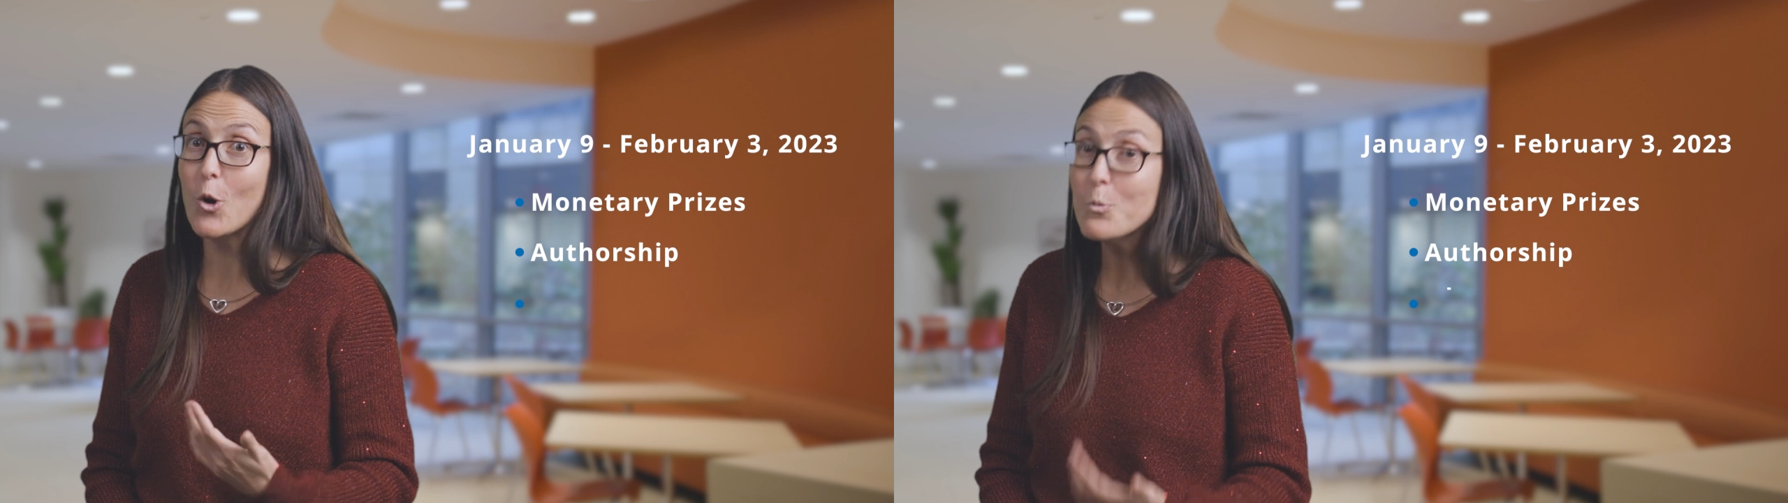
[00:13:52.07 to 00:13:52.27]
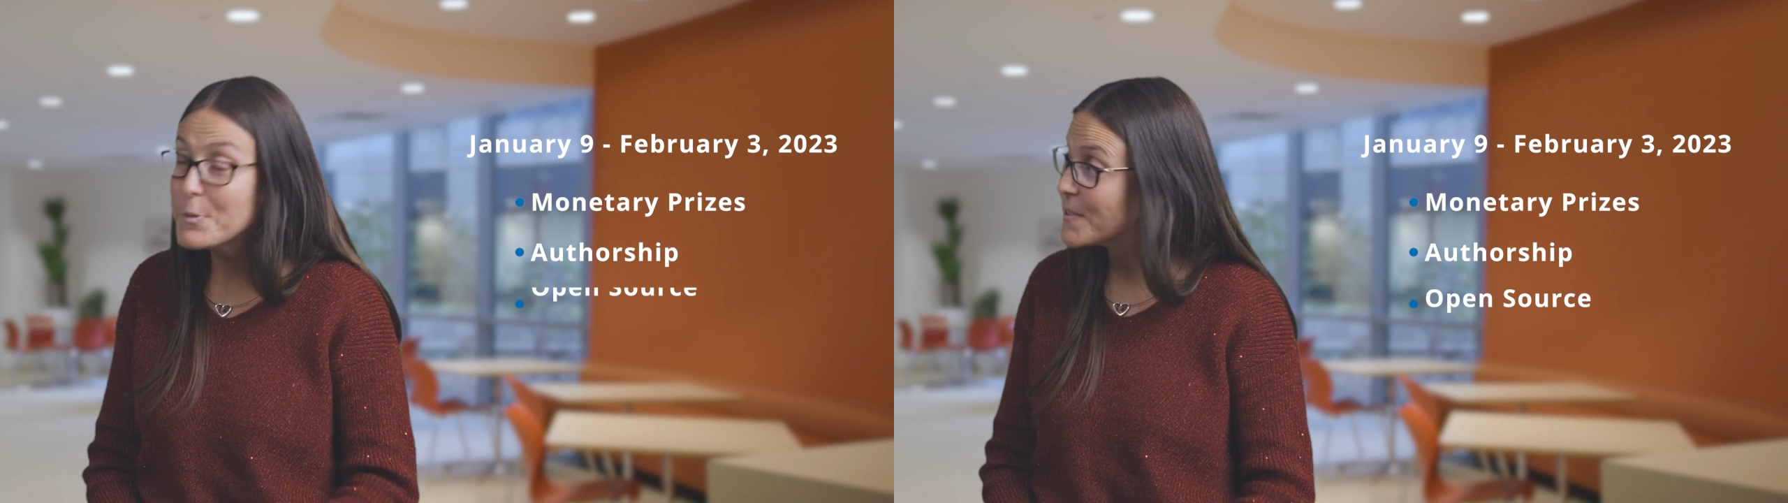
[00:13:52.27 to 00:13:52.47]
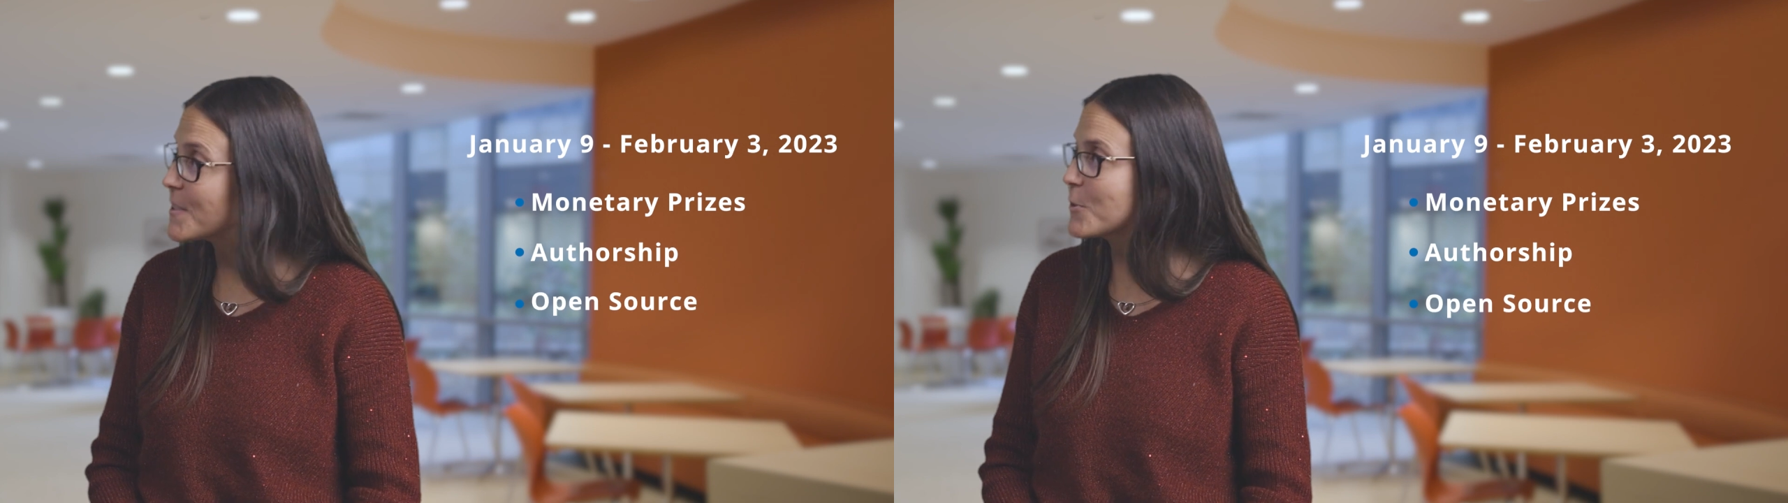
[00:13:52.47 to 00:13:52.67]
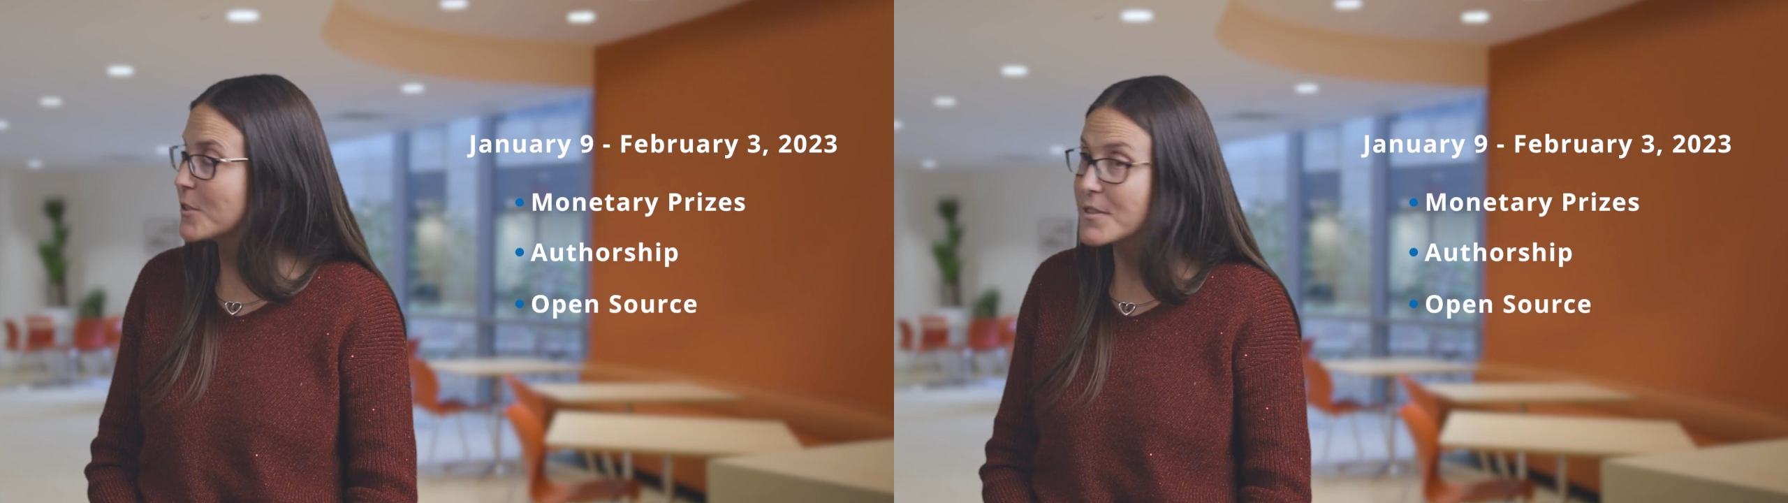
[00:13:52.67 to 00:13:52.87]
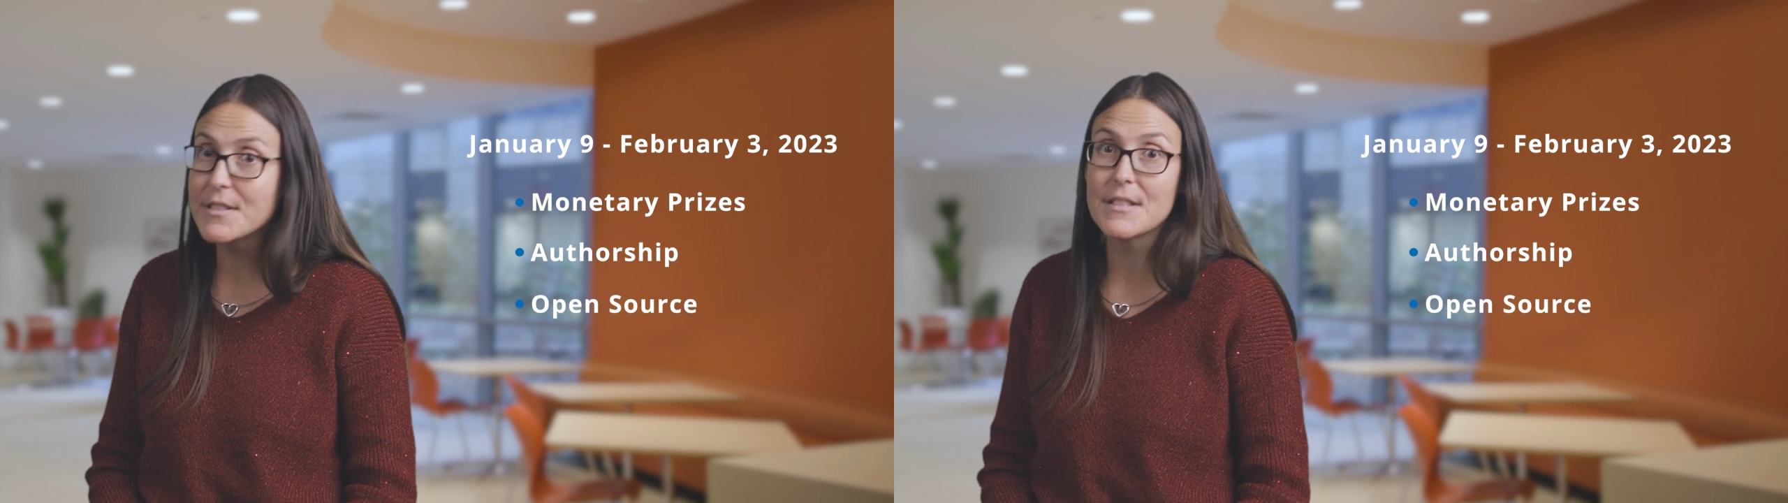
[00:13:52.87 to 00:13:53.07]
open
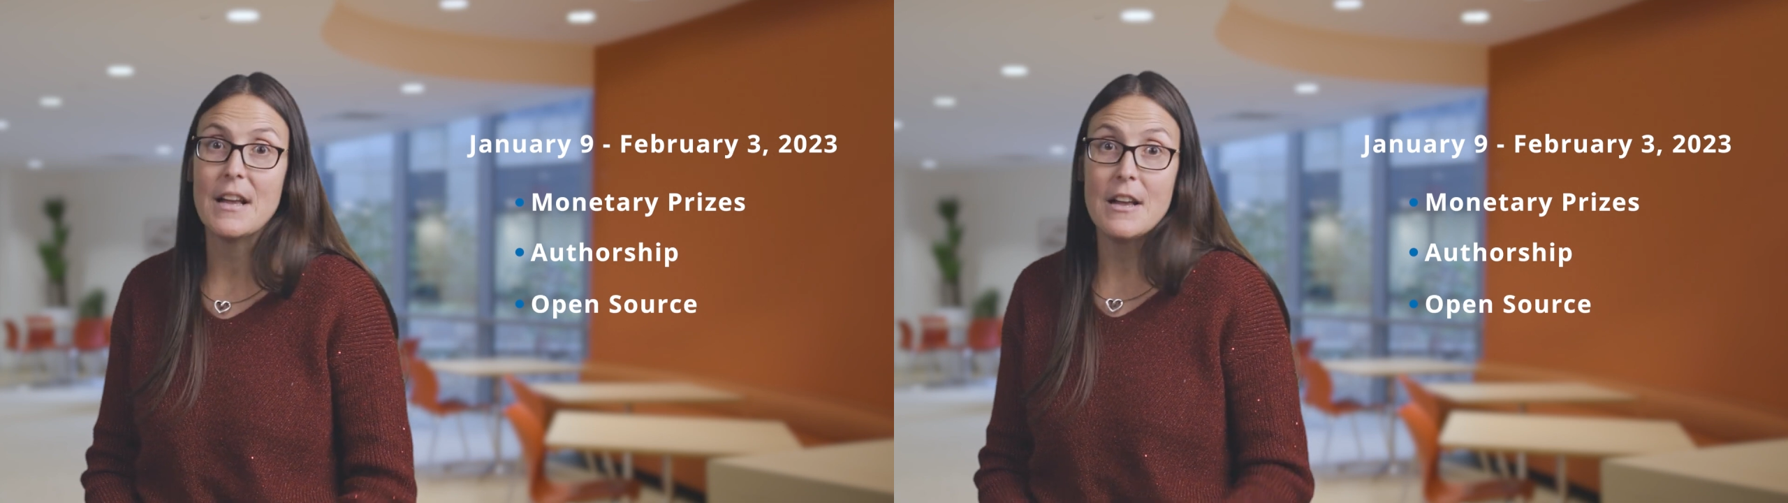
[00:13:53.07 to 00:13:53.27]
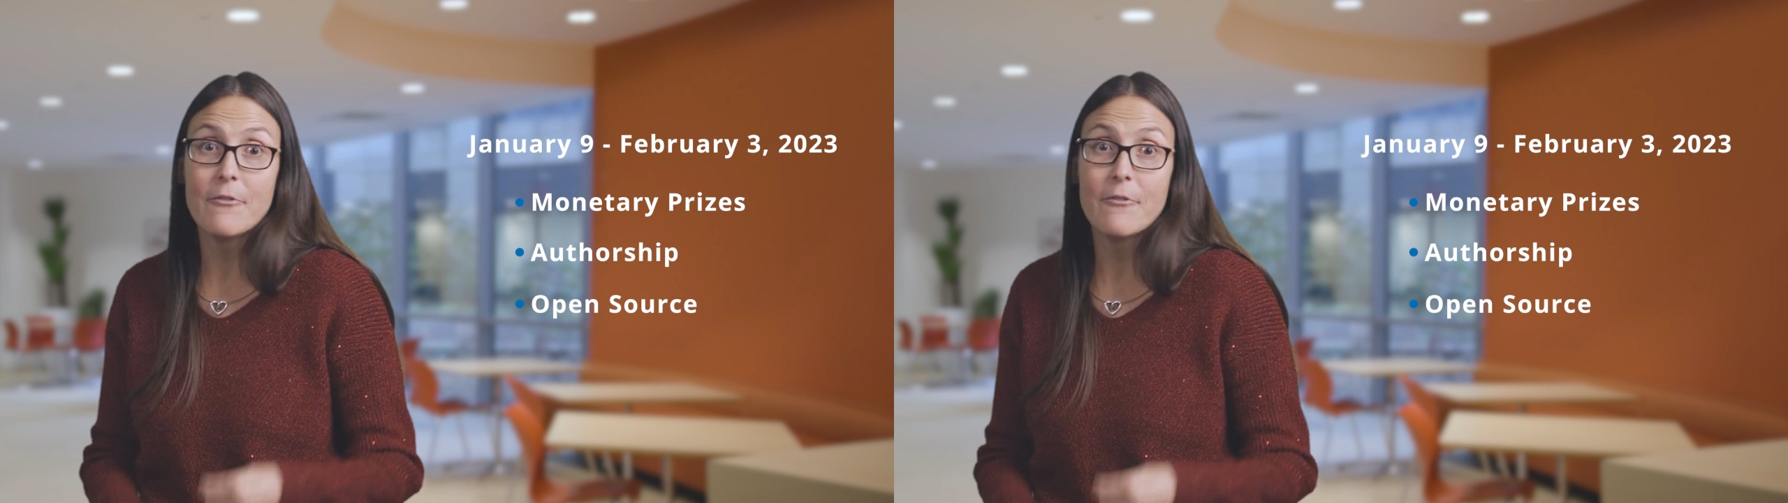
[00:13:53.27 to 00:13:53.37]
source